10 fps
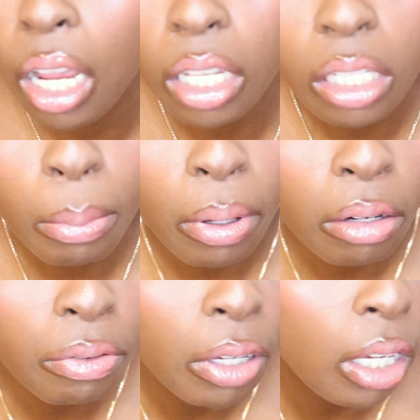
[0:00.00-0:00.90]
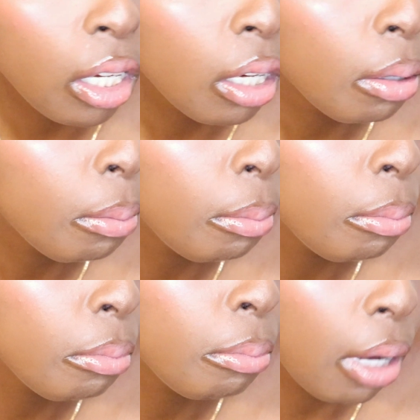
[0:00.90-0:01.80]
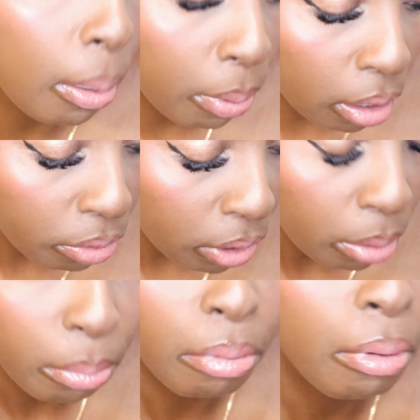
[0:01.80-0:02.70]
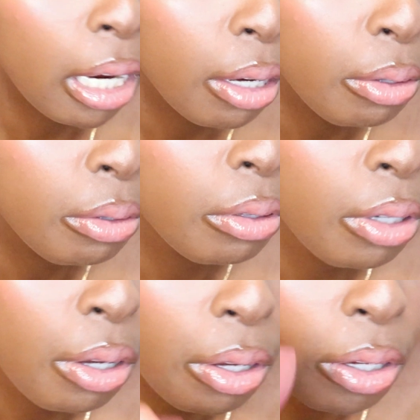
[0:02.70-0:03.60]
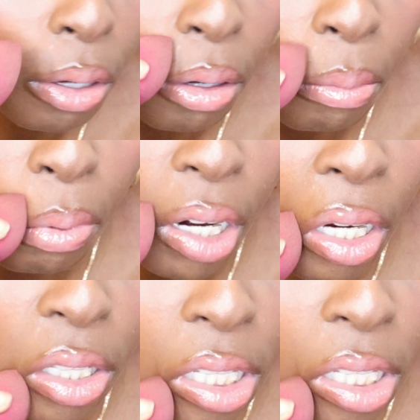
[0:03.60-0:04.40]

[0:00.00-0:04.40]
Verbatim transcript: that is the perfect my perfect brown brown